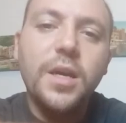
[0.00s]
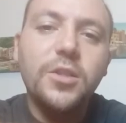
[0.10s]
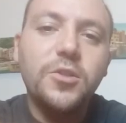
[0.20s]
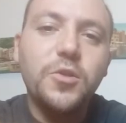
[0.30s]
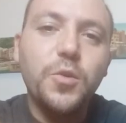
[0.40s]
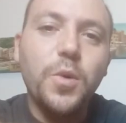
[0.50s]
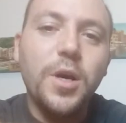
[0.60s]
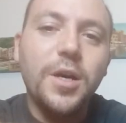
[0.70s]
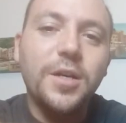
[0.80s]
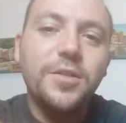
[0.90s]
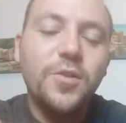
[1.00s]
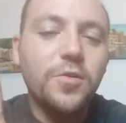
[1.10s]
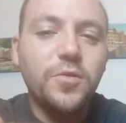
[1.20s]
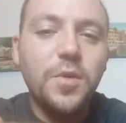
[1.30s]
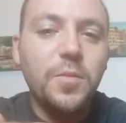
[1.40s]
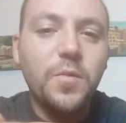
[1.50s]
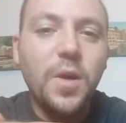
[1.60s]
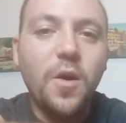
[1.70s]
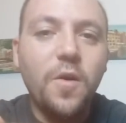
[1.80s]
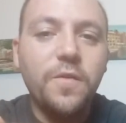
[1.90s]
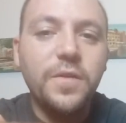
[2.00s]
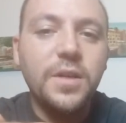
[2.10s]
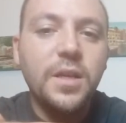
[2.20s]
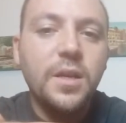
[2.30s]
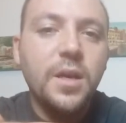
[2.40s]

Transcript: get to talk to him quite often.